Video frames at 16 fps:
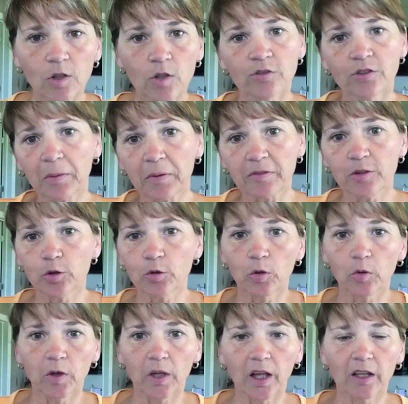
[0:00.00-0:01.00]
Some of you
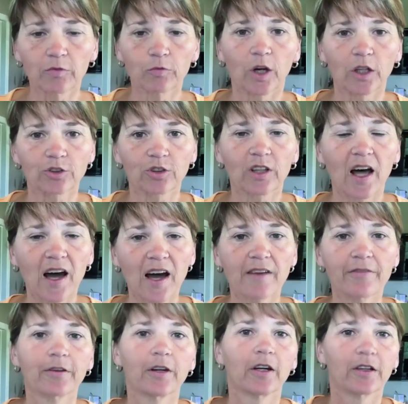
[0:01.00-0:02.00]
will watch
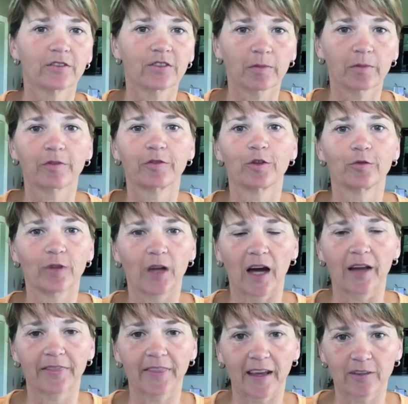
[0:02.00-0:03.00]
live, some of you
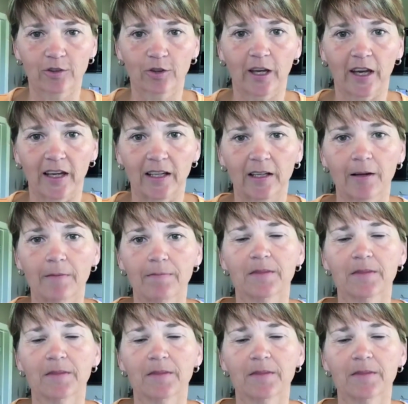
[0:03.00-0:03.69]
not. That's okay.